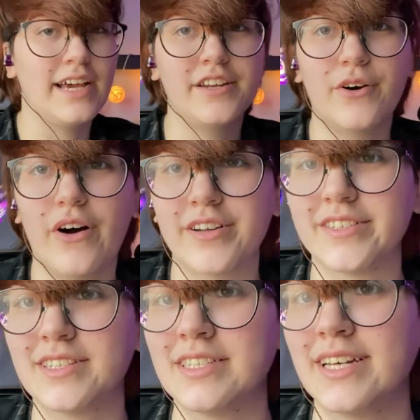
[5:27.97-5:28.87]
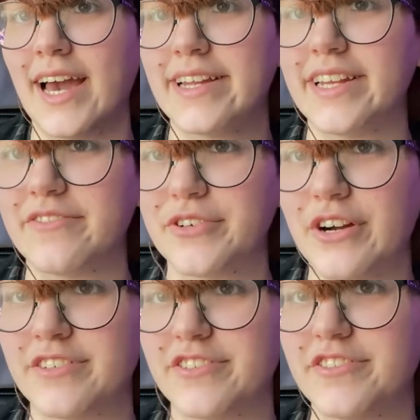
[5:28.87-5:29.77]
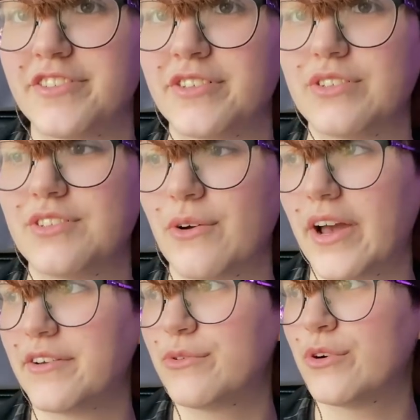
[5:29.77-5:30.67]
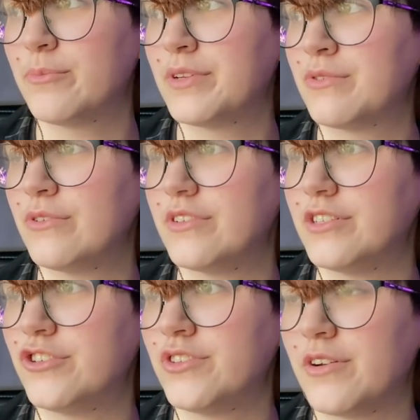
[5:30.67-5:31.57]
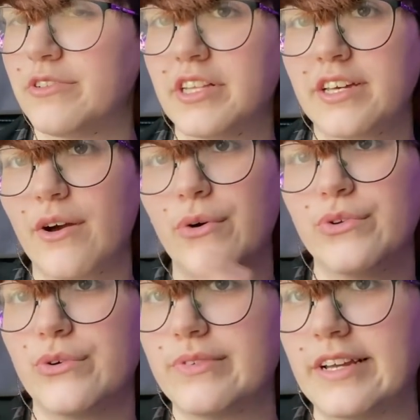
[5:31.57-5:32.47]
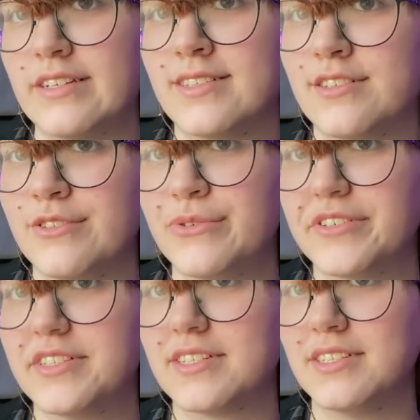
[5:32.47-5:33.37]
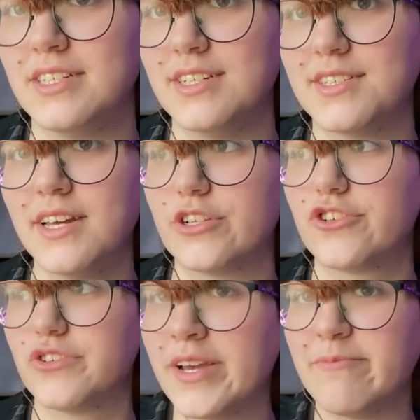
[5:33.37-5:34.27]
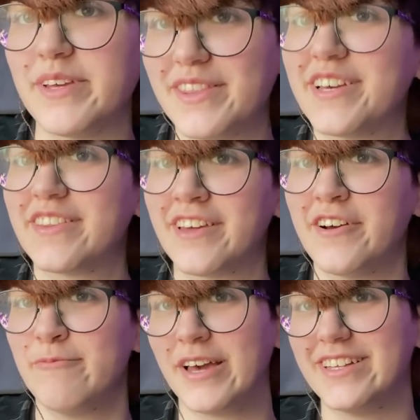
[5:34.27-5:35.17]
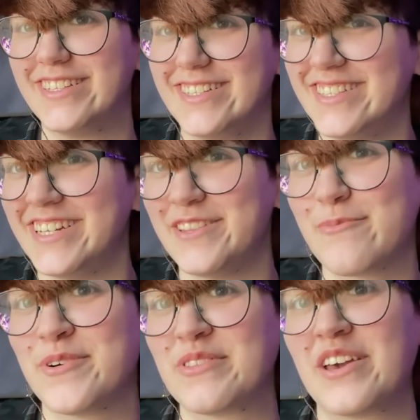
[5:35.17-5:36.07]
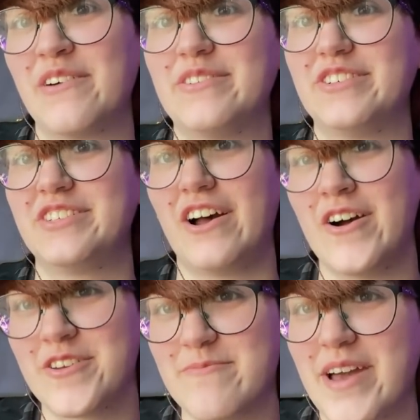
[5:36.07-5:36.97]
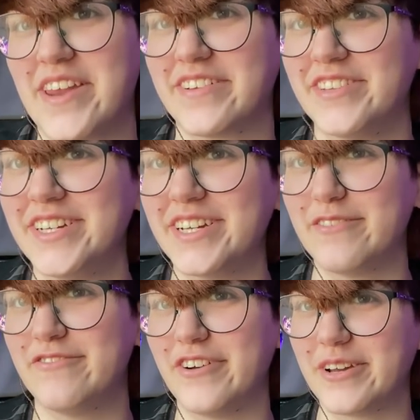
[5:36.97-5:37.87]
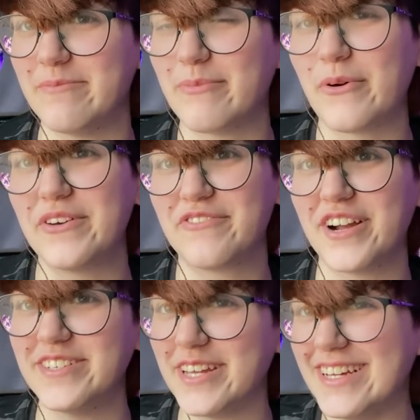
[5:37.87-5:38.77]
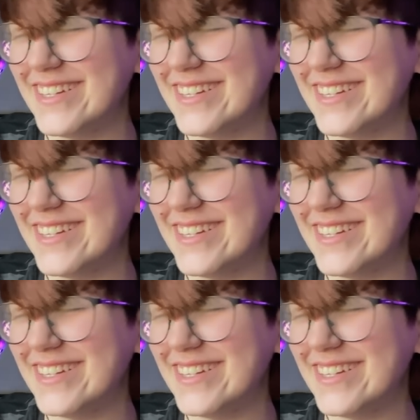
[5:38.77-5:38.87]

Yeah, no, honestly, I never understood. So I grew up in a religion that was like, oh, don't date until you were 16, which made me think that on my 16th birthday, I would just automatically boyfriend.